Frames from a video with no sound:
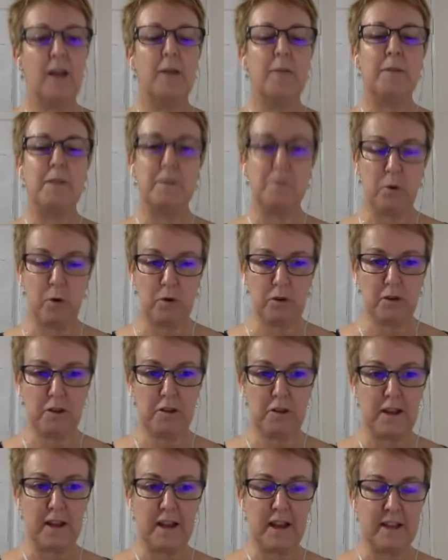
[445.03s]
The important
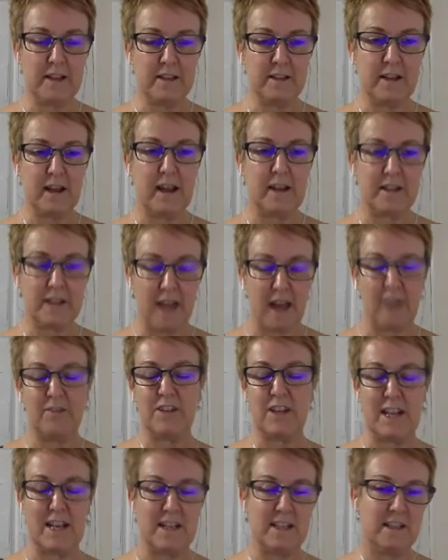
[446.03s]
thing is it had to have
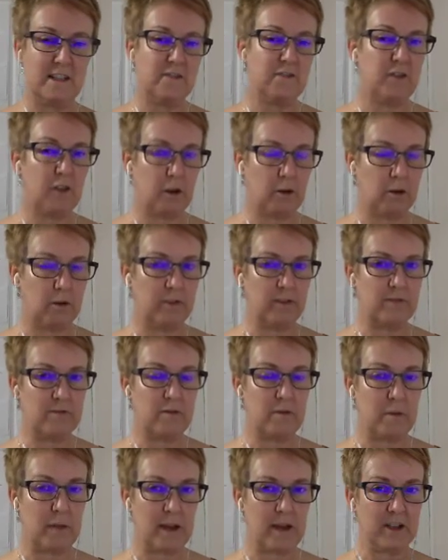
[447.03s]
an easy flow of
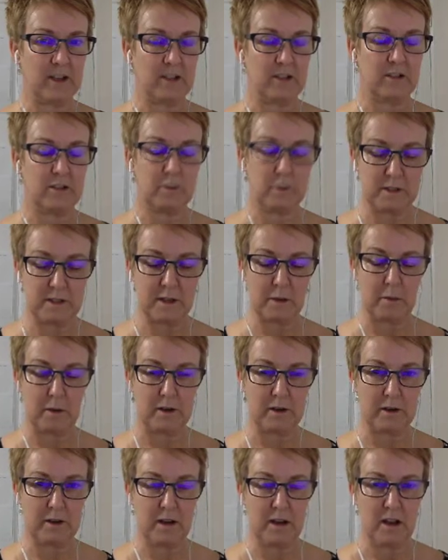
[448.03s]
information, so when
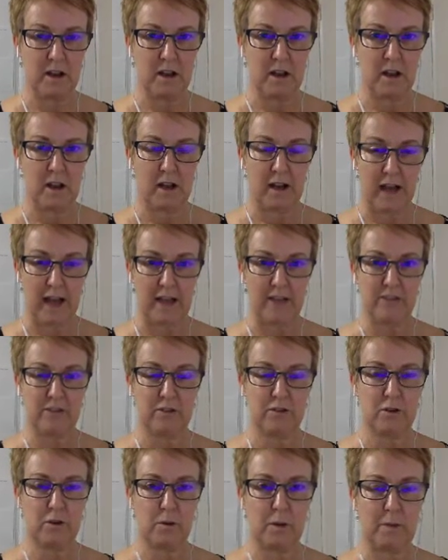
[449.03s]
someone lands
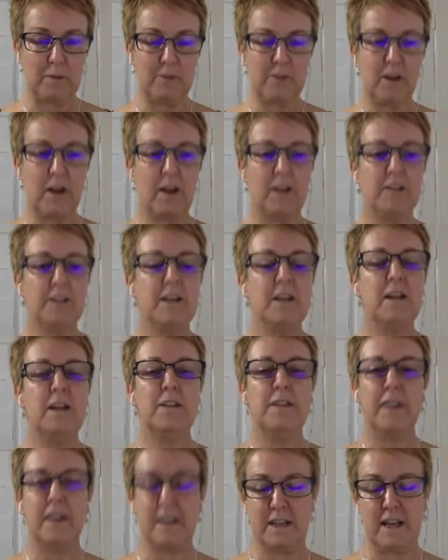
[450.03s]
on your website,
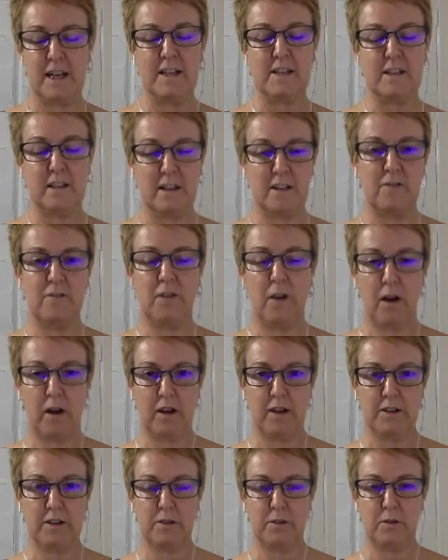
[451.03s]
they can easily
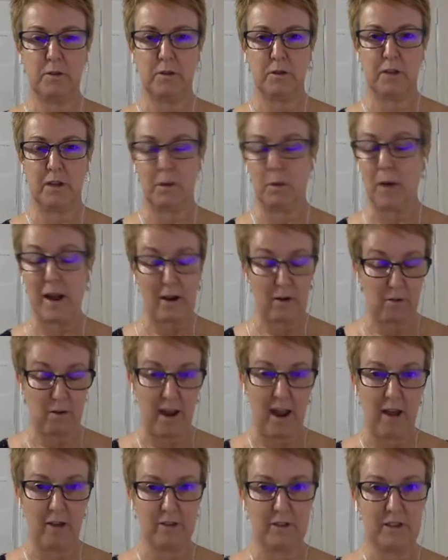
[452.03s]
find their way
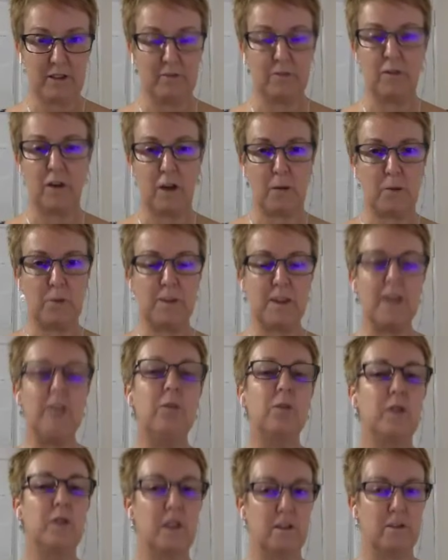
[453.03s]
around and find what they're
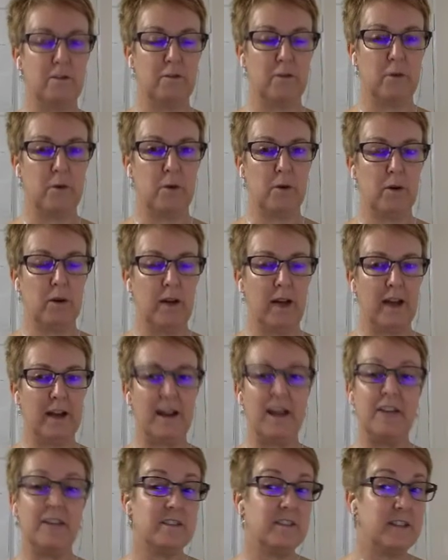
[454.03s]
looking for and
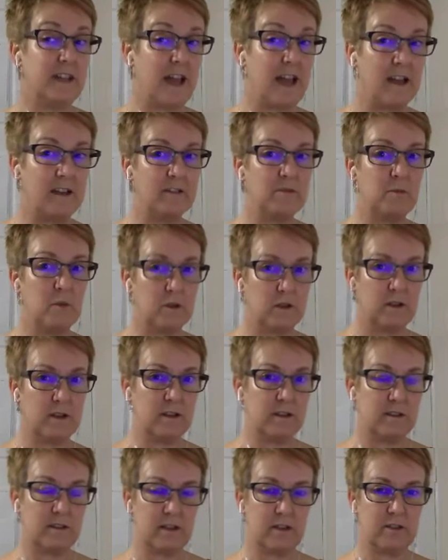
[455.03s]
understand what it
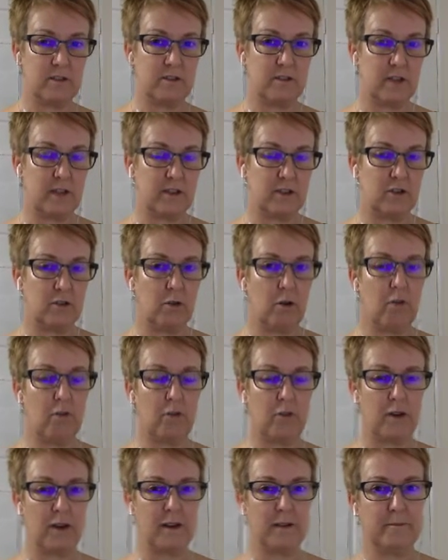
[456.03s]
is that you're
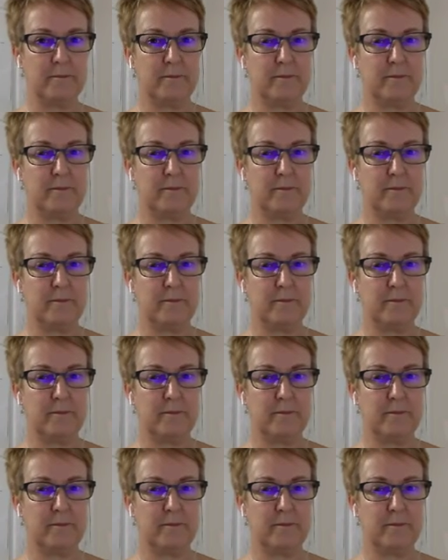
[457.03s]
offering.